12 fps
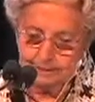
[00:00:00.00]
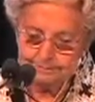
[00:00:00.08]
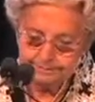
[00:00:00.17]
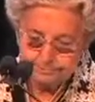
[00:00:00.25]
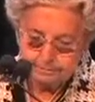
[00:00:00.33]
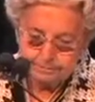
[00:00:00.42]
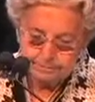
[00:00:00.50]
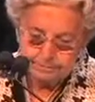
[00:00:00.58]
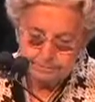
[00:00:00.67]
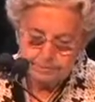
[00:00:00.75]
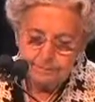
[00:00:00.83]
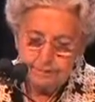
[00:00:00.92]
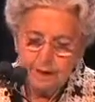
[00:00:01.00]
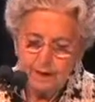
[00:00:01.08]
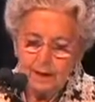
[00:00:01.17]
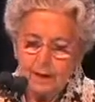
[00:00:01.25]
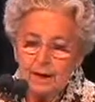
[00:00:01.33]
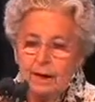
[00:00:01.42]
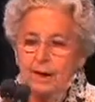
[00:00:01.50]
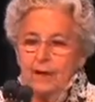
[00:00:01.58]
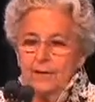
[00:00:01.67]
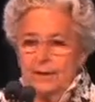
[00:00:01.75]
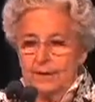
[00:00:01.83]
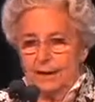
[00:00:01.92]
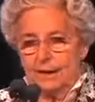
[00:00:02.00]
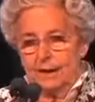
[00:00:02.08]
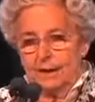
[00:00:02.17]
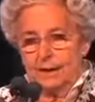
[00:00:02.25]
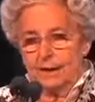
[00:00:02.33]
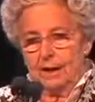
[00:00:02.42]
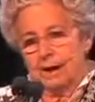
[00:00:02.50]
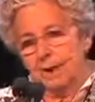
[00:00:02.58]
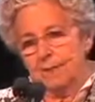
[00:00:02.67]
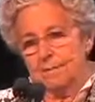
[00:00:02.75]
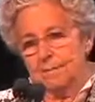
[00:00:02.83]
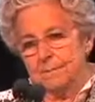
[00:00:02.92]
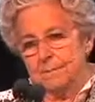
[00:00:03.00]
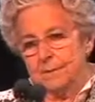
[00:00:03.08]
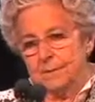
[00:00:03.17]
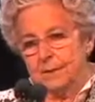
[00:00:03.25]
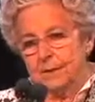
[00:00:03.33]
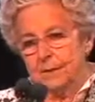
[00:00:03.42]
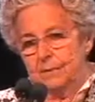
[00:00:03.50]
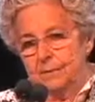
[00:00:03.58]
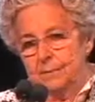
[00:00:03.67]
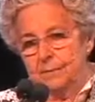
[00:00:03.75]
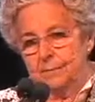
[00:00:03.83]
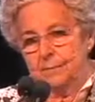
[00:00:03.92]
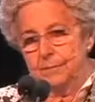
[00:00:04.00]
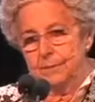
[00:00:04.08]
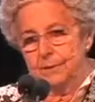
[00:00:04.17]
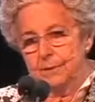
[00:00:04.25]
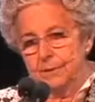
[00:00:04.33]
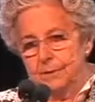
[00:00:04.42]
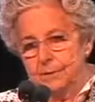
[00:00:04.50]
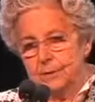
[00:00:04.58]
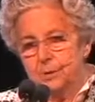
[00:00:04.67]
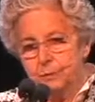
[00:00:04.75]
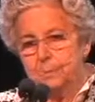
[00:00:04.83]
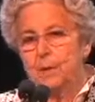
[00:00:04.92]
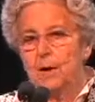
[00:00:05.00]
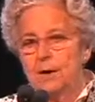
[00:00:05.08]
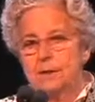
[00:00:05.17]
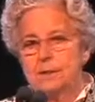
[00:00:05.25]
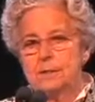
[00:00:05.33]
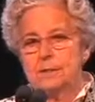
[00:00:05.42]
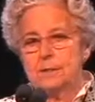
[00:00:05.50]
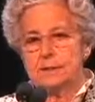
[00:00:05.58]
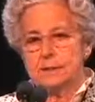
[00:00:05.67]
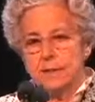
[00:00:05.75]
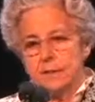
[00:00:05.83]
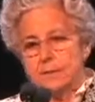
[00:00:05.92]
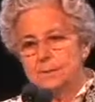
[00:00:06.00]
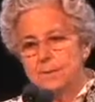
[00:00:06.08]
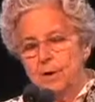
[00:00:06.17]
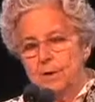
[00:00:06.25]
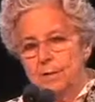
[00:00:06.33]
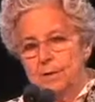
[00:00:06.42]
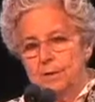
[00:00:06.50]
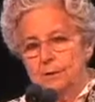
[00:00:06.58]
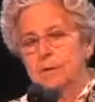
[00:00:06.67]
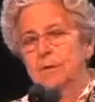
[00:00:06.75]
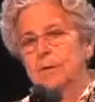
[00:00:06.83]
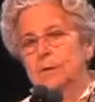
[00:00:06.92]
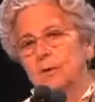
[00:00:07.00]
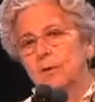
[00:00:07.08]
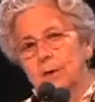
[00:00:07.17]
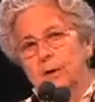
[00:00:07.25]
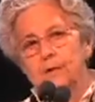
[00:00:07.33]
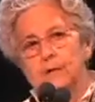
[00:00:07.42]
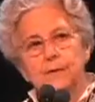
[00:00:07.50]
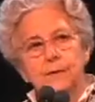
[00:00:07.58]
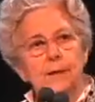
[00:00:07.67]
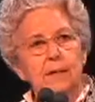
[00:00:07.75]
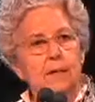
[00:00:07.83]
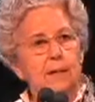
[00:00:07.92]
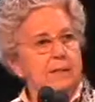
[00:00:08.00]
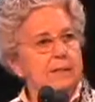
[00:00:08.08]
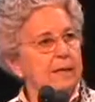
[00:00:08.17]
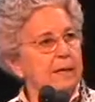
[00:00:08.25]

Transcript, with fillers: The, um, the the two parties, the State Department, the, the lawyers for the United States come from the State Department.